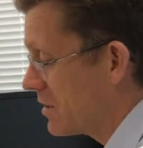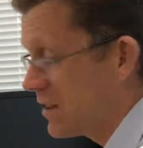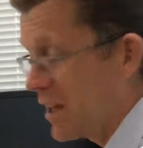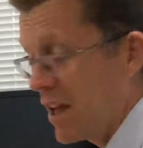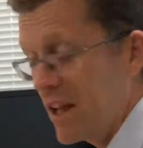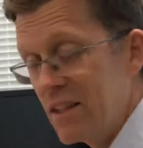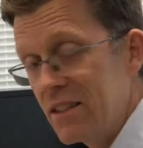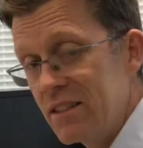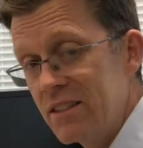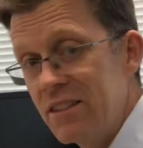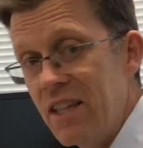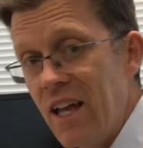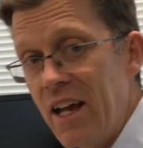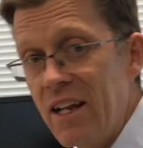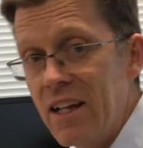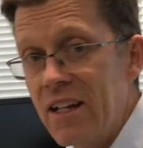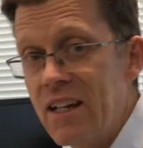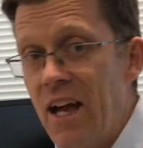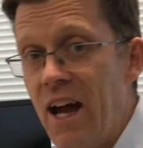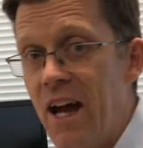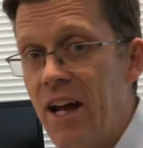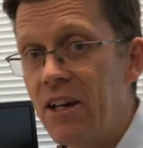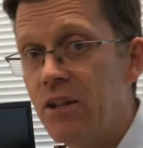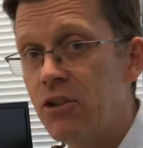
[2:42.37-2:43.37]
That is
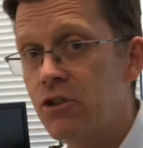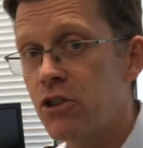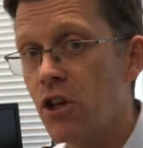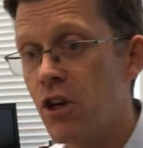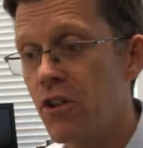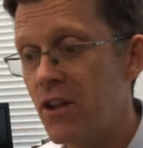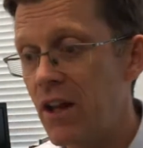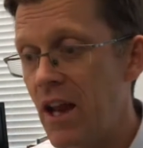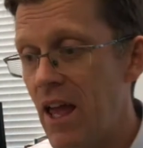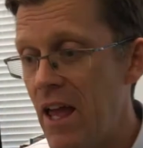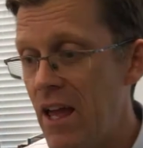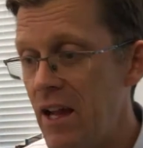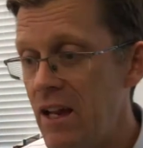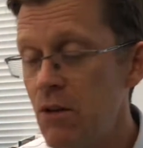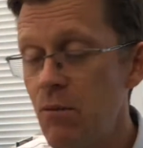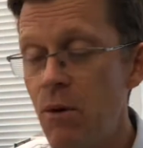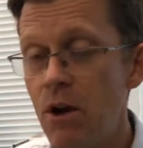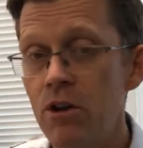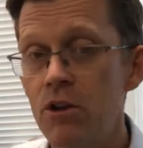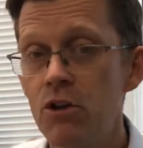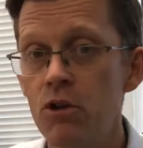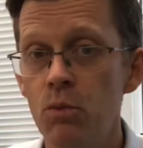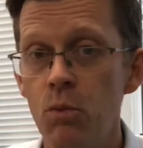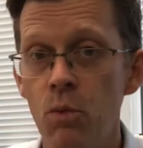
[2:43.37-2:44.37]
dedicated so that
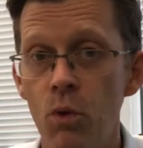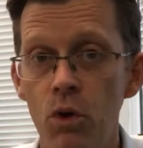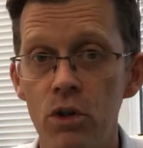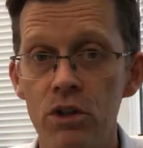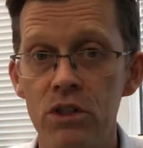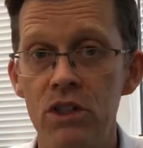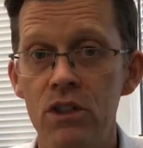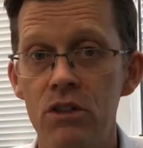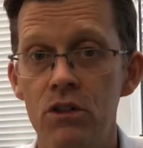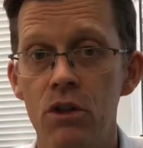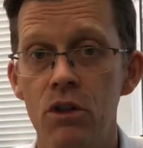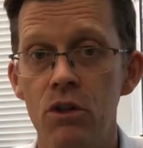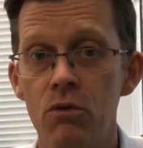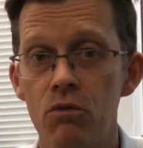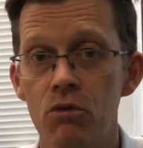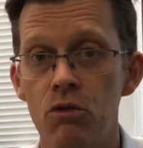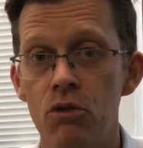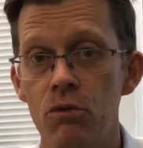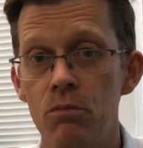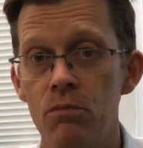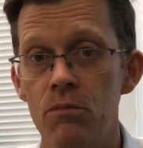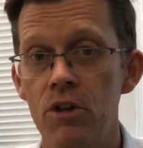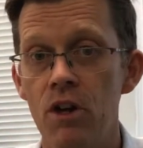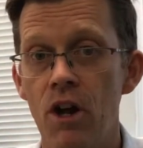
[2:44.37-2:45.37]
anyone who walks into the
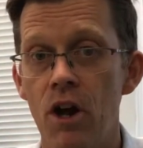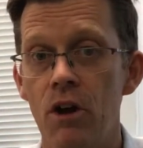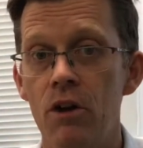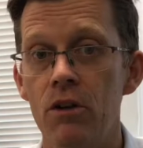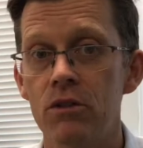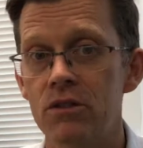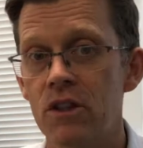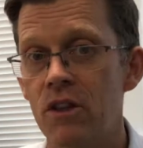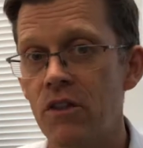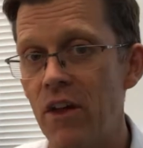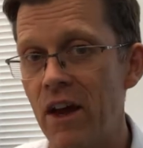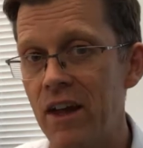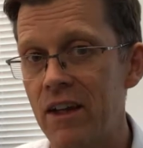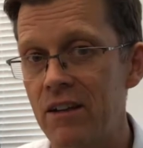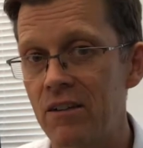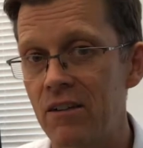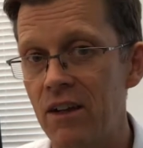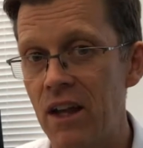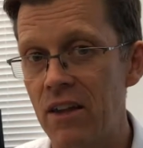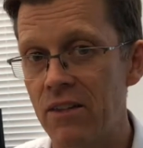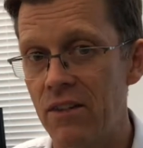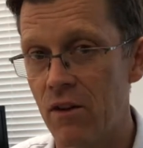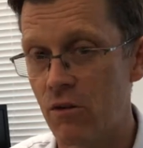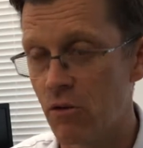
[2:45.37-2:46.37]
room knows that they can
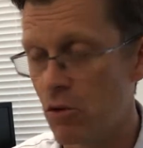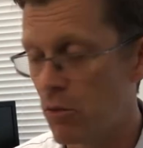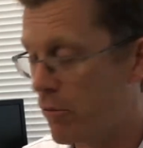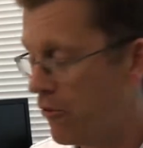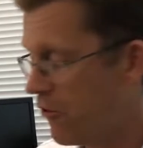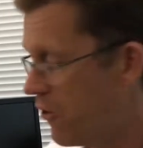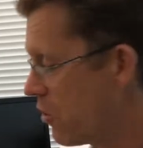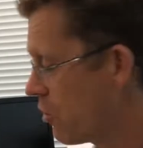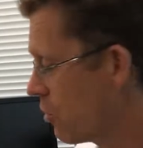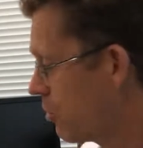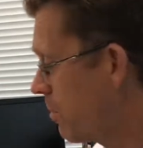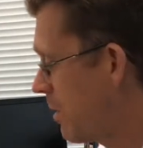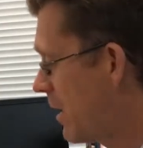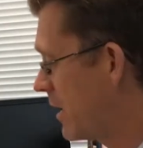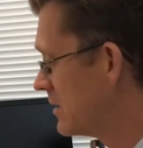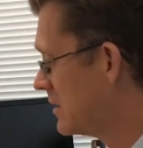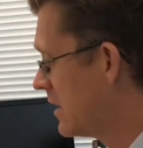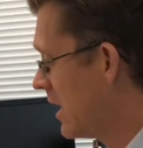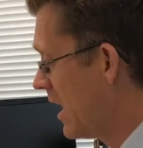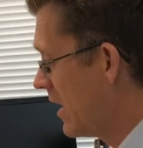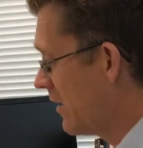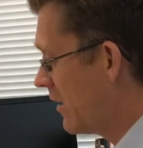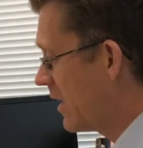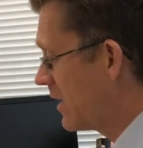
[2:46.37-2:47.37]
get their referral pads,
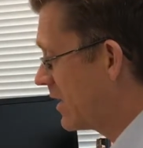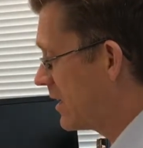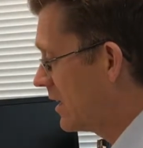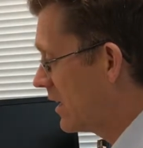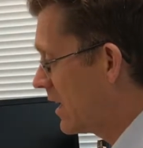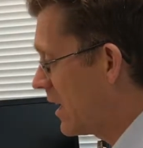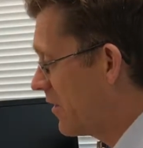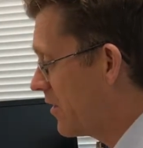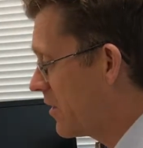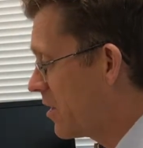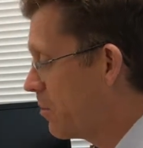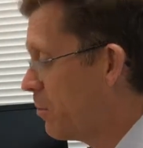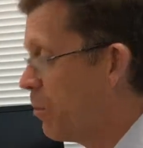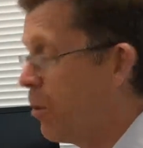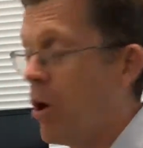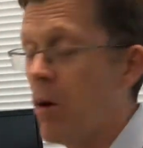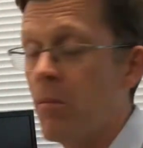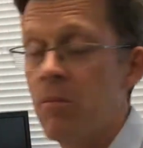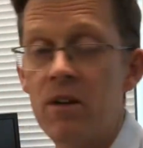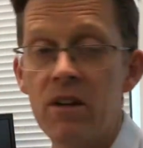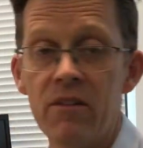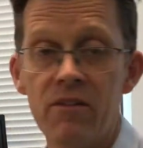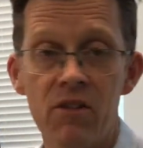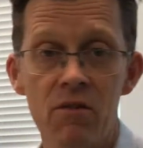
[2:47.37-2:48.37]
they can get the
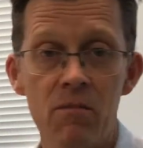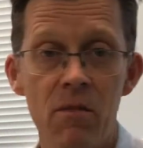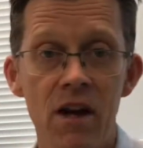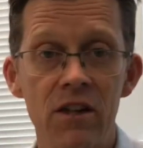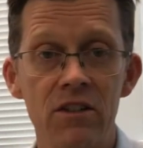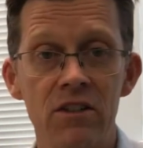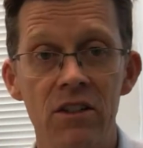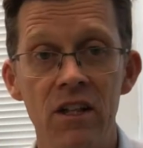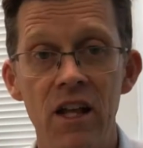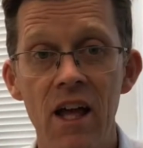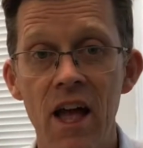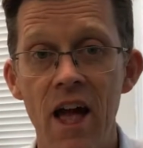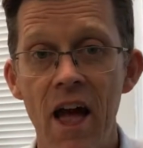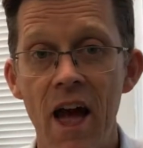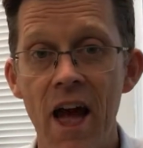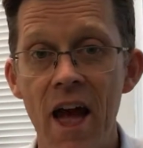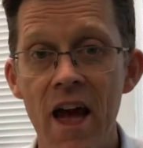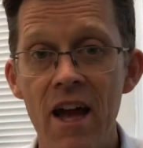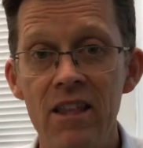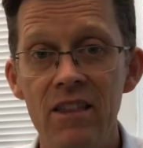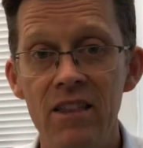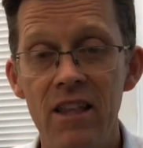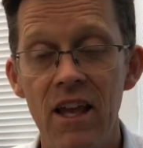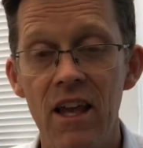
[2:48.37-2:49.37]
appointment information
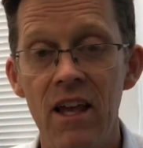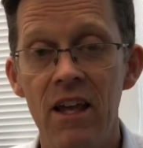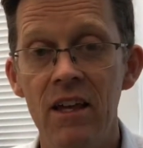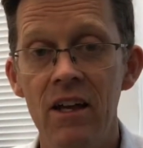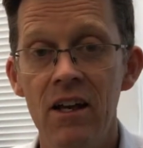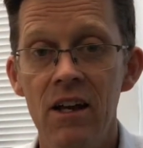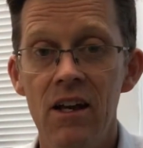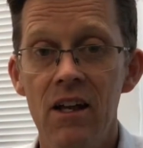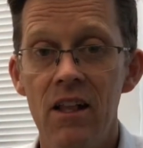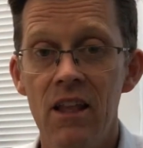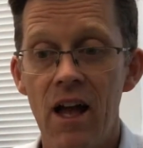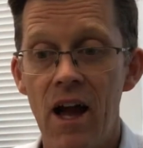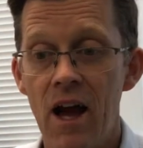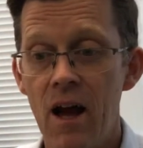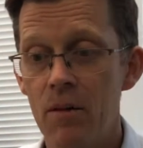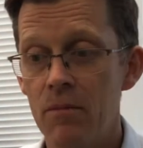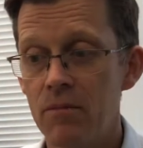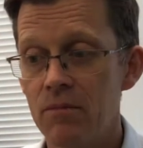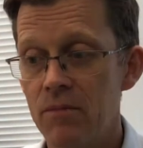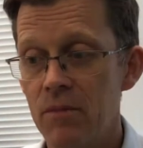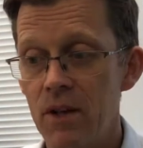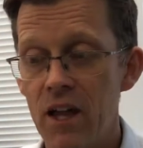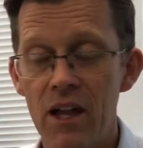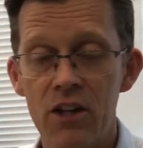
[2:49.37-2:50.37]
and their
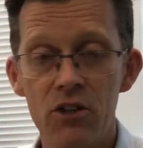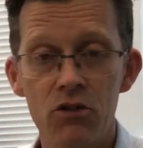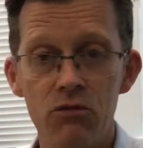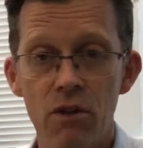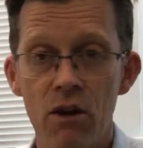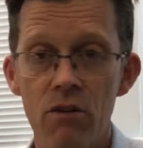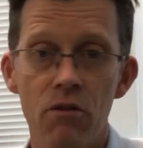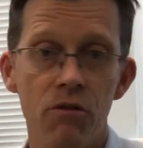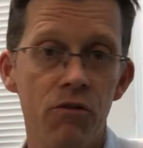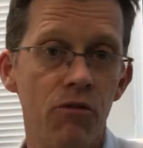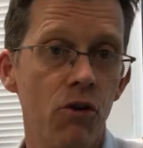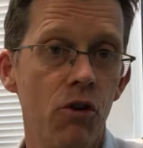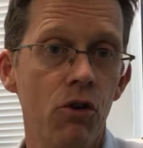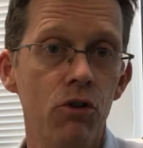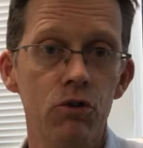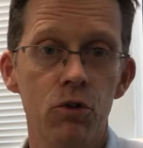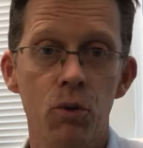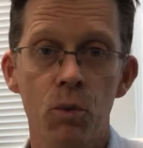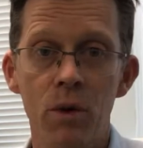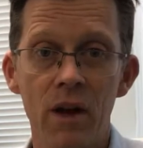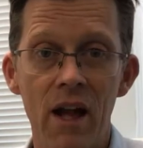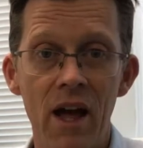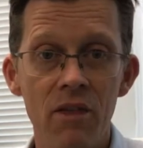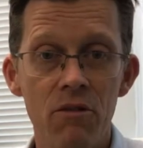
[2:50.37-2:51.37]
x-ray referrals or
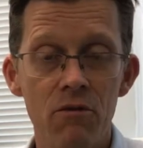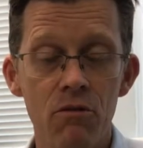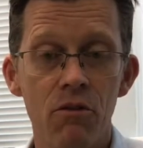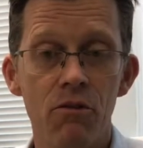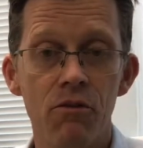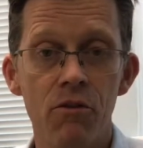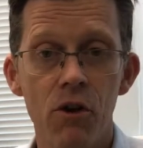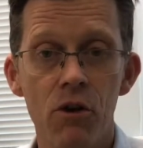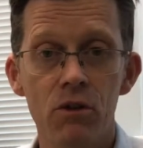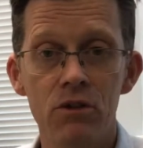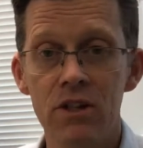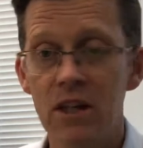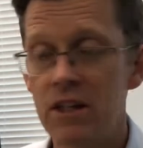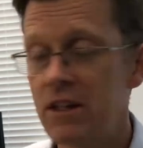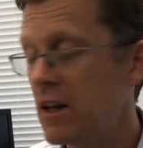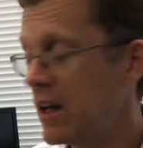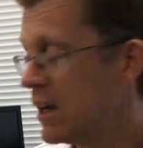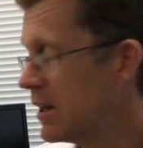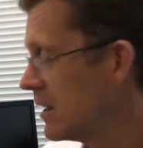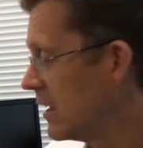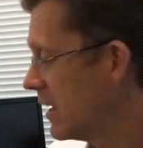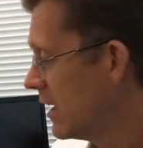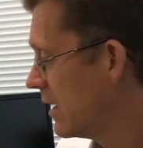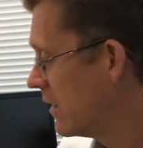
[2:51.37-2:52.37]
what other referrals they
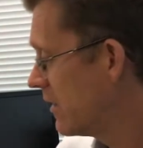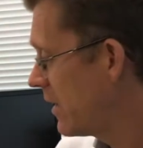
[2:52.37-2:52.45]
need.